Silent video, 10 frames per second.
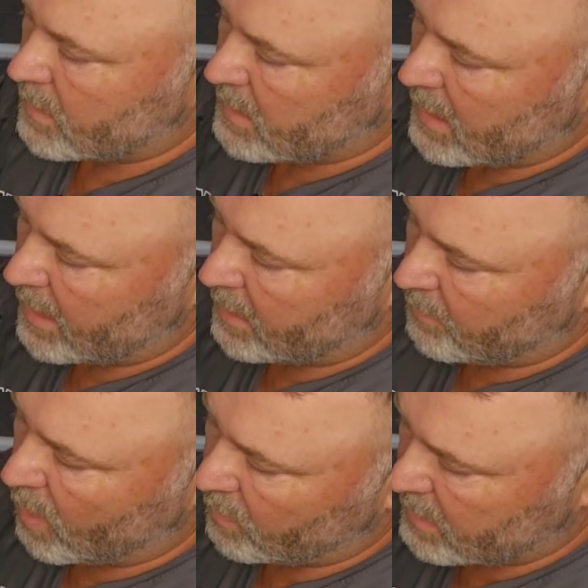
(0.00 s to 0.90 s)
Slide the
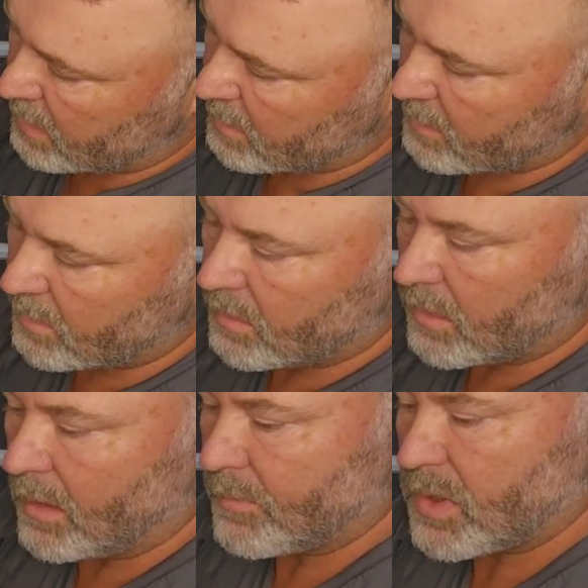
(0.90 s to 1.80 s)

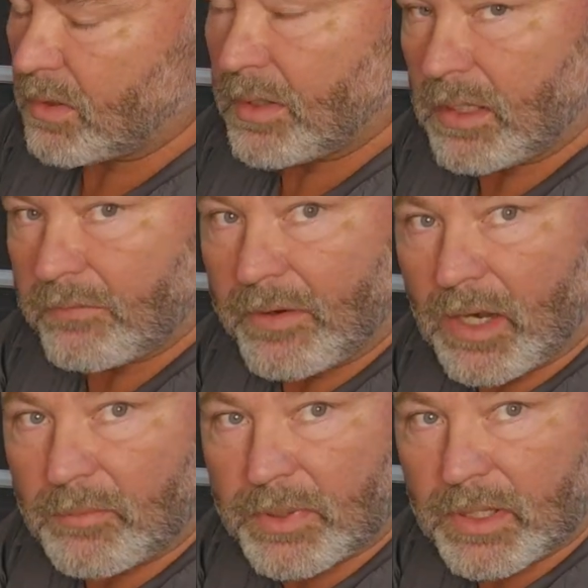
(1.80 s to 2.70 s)
the
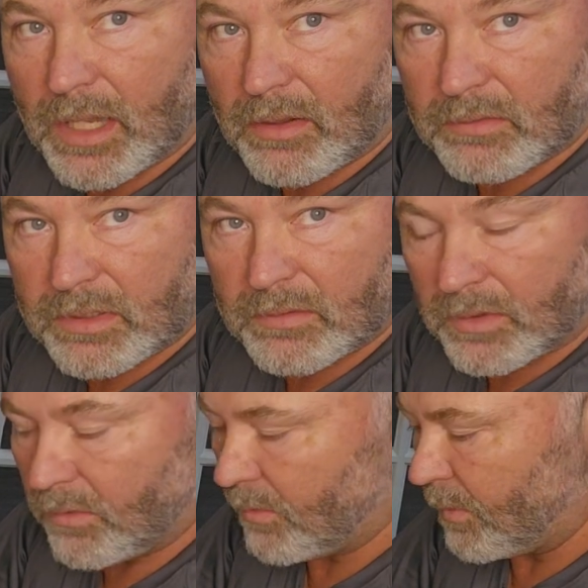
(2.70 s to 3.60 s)
firing pin out
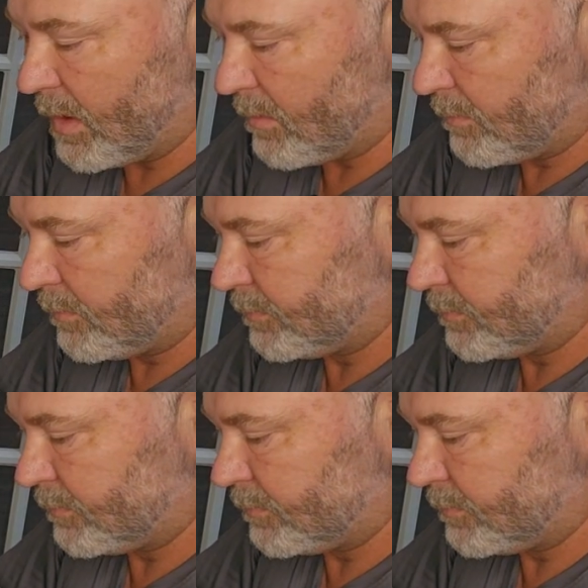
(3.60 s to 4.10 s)
through the rear.